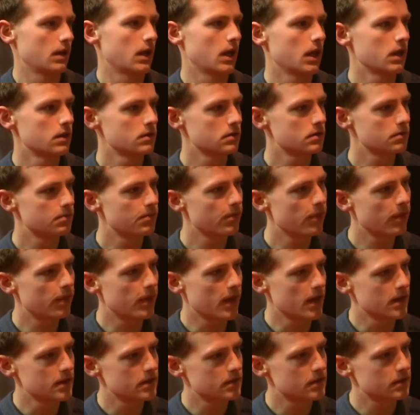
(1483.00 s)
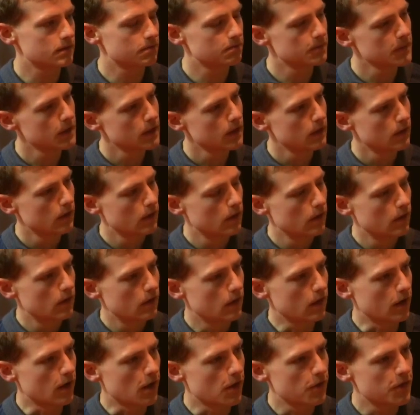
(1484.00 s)
And there's
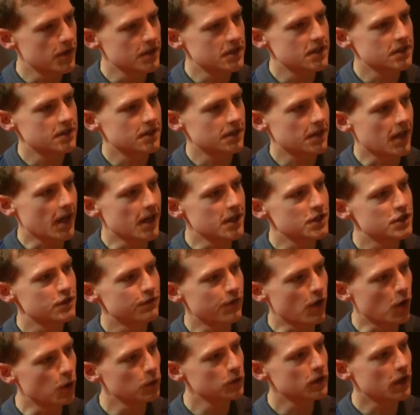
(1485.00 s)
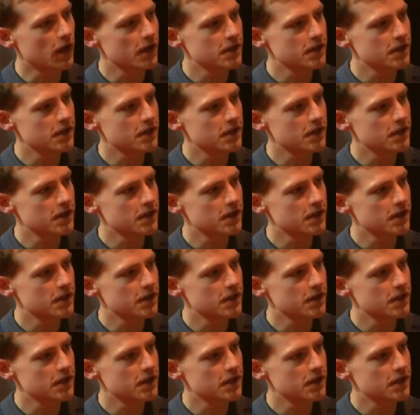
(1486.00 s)
This is a case of old